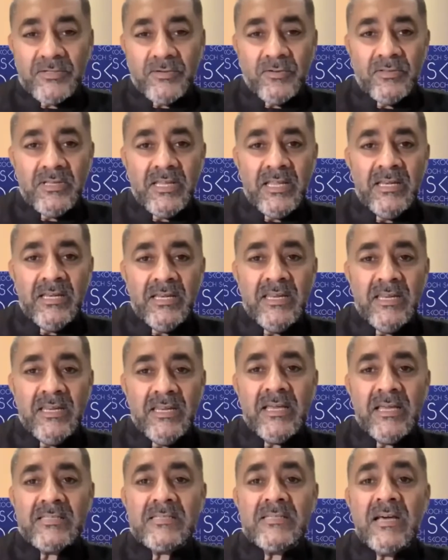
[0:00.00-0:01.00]
You know, that
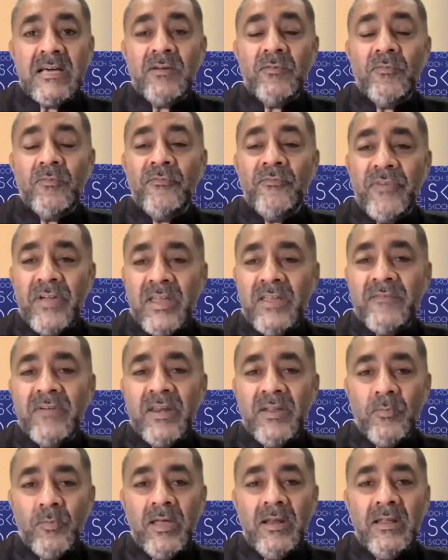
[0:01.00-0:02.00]
India has done very,
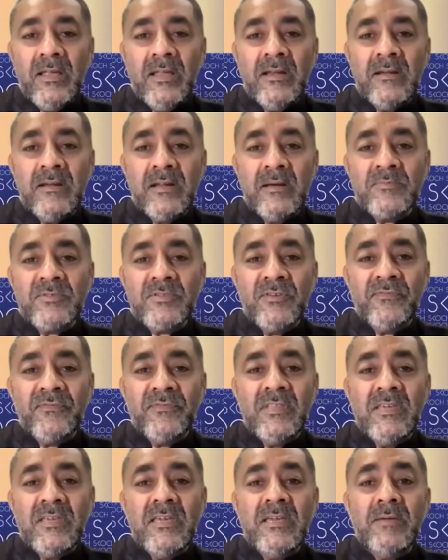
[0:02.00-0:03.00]
very well in terms of
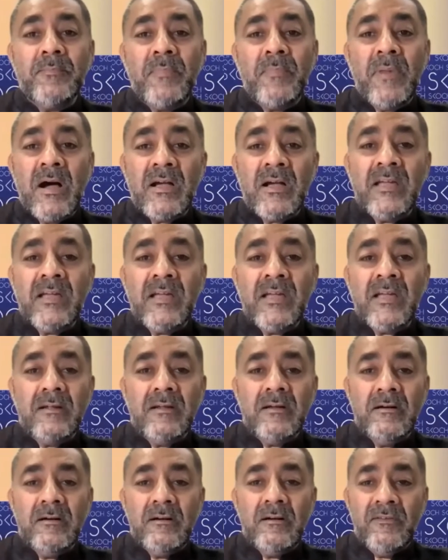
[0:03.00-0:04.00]
the market
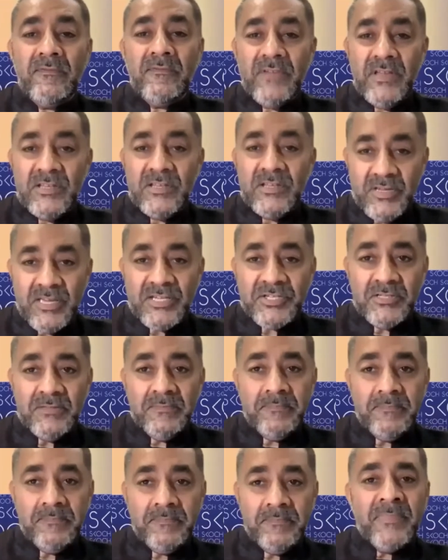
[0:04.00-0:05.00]
of
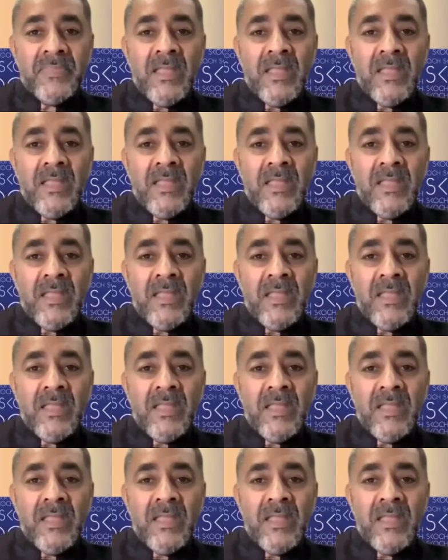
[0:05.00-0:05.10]
education,